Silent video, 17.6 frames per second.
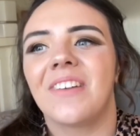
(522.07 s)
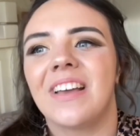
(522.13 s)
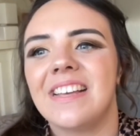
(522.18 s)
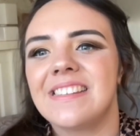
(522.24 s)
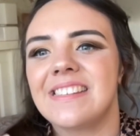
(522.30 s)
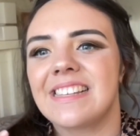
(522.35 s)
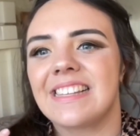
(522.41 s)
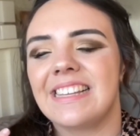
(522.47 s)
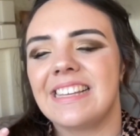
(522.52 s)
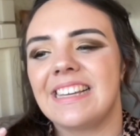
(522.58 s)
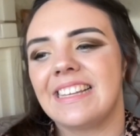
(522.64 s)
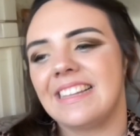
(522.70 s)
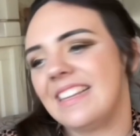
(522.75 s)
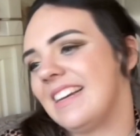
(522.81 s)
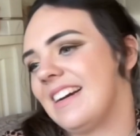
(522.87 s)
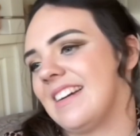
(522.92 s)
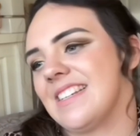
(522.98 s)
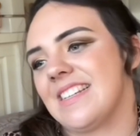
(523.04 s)
Basically, in the
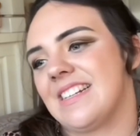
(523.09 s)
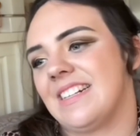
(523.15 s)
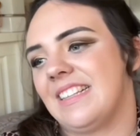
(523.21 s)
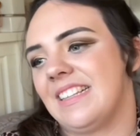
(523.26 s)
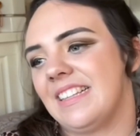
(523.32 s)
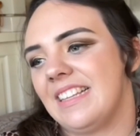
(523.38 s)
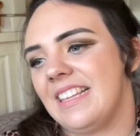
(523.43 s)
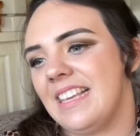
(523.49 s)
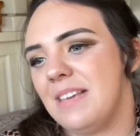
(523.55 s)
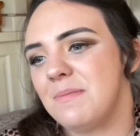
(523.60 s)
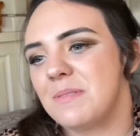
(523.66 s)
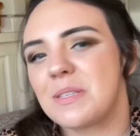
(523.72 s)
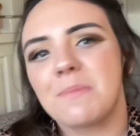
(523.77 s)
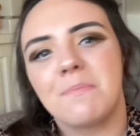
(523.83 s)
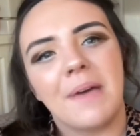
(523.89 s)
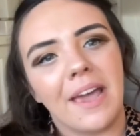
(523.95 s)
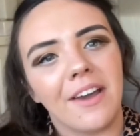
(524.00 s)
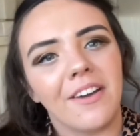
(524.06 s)
article, he was
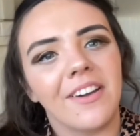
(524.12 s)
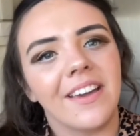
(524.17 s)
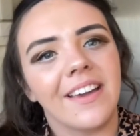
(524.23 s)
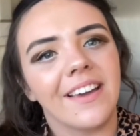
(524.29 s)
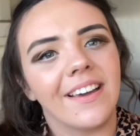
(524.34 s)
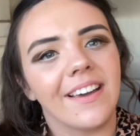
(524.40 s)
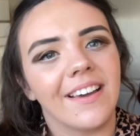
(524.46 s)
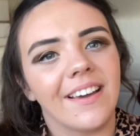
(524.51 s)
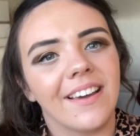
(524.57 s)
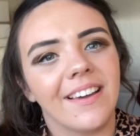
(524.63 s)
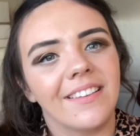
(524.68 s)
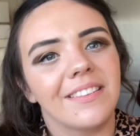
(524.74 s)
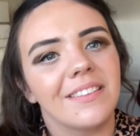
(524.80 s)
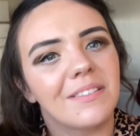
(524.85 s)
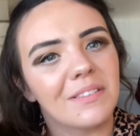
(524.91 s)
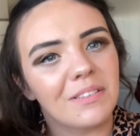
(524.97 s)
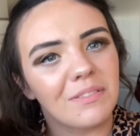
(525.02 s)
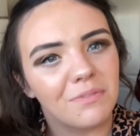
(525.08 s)
comparing
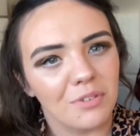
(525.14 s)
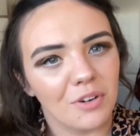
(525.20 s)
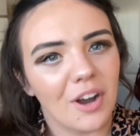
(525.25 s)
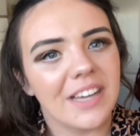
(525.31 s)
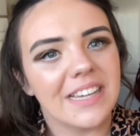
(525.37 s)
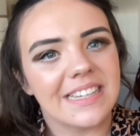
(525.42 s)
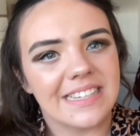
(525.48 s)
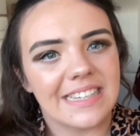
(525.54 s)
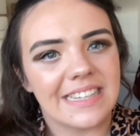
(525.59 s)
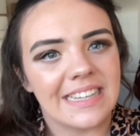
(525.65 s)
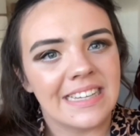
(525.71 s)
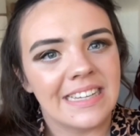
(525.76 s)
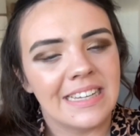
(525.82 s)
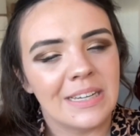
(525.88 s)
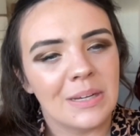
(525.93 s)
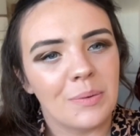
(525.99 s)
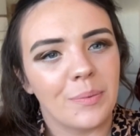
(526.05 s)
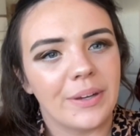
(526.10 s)
Variety,
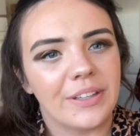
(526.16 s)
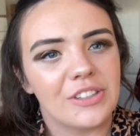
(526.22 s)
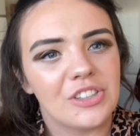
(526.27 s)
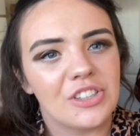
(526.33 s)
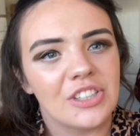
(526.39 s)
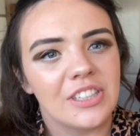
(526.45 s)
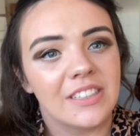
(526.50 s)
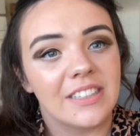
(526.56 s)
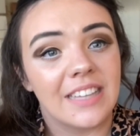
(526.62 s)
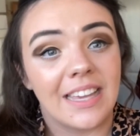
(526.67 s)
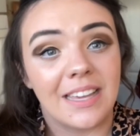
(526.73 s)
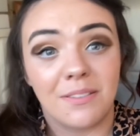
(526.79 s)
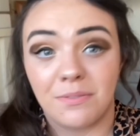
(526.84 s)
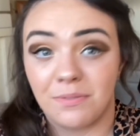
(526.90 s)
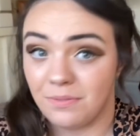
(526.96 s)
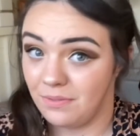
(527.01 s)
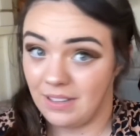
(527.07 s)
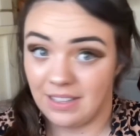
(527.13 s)
which gave
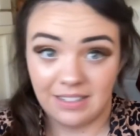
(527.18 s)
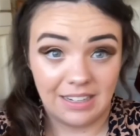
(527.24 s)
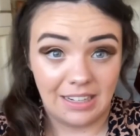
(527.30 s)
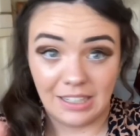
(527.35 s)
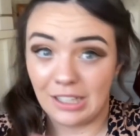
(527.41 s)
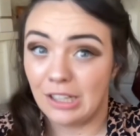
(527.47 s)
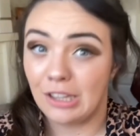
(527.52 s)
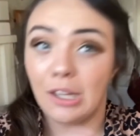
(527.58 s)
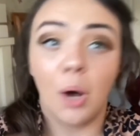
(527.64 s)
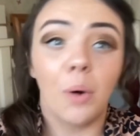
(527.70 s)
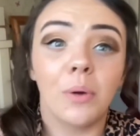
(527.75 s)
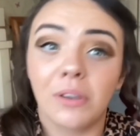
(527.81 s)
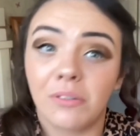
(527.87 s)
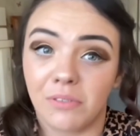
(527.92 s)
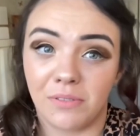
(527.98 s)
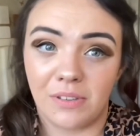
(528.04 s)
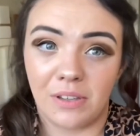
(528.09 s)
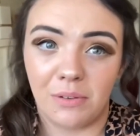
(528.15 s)
it a glowing
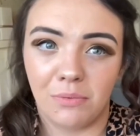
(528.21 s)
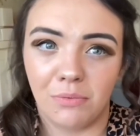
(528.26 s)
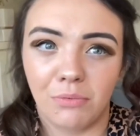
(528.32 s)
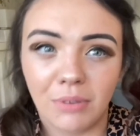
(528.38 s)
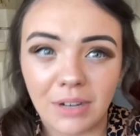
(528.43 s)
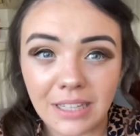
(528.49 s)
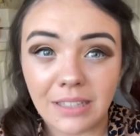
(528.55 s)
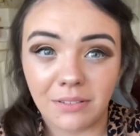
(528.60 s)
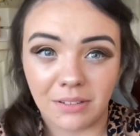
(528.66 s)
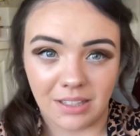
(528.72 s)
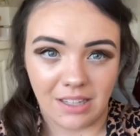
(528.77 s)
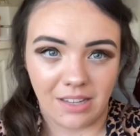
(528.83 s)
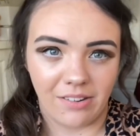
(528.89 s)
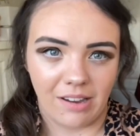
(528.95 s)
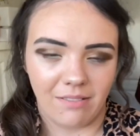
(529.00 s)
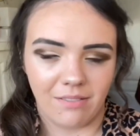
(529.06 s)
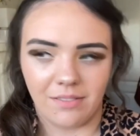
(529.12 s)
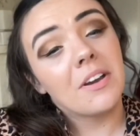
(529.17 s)
review, really, really great
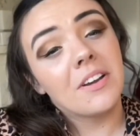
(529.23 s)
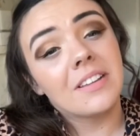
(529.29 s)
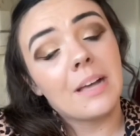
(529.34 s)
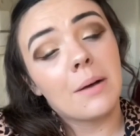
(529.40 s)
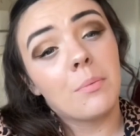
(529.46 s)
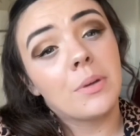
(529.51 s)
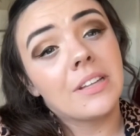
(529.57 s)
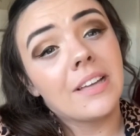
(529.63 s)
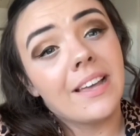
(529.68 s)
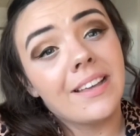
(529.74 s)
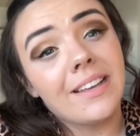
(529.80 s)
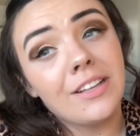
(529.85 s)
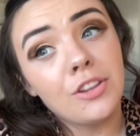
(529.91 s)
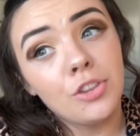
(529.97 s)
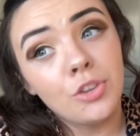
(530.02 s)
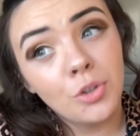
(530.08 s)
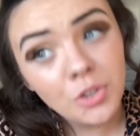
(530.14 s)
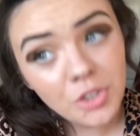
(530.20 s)
review, that with
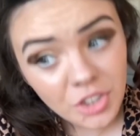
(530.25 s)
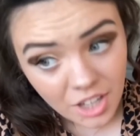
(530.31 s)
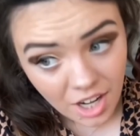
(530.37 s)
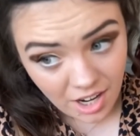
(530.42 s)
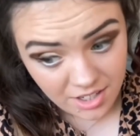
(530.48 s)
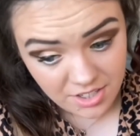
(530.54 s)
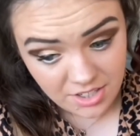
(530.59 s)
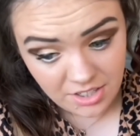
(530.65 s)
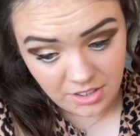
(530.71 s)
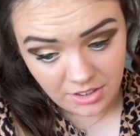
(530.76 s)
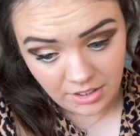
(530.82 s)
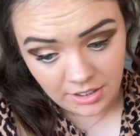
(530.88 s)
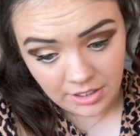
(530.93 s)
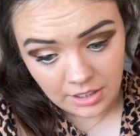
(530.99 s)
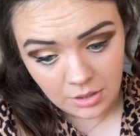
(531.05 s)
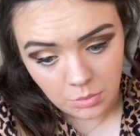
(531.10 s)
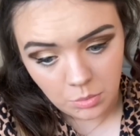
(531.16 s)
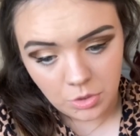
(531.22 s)
another article
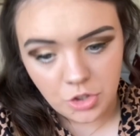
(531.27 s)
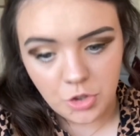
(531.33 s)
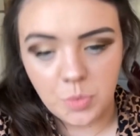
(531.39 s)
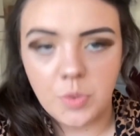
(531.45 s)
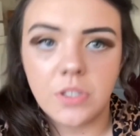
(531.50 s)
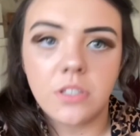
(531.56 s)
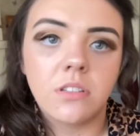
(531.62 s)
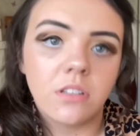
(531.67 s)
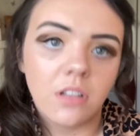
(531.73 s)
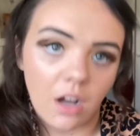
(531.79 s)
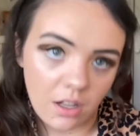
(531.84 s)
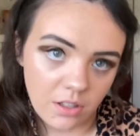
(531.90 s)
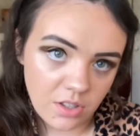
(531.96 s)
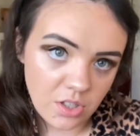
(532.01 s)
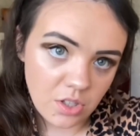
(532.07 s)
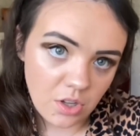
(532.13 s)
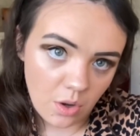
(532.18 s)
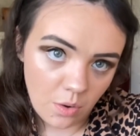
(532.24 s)
which was not
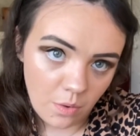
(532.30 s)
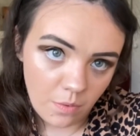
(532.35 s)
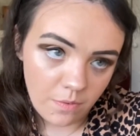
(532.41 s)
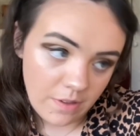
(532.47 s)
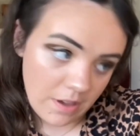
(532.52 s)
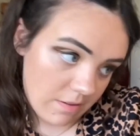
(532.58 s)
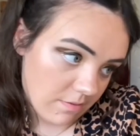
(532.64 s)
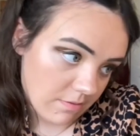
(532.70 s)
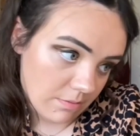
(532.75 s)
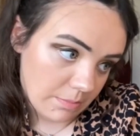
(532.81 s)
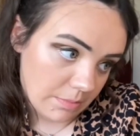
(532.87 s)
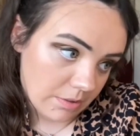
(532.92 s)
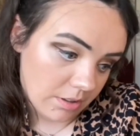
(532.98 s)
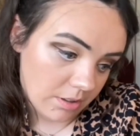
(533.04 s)
so favourable,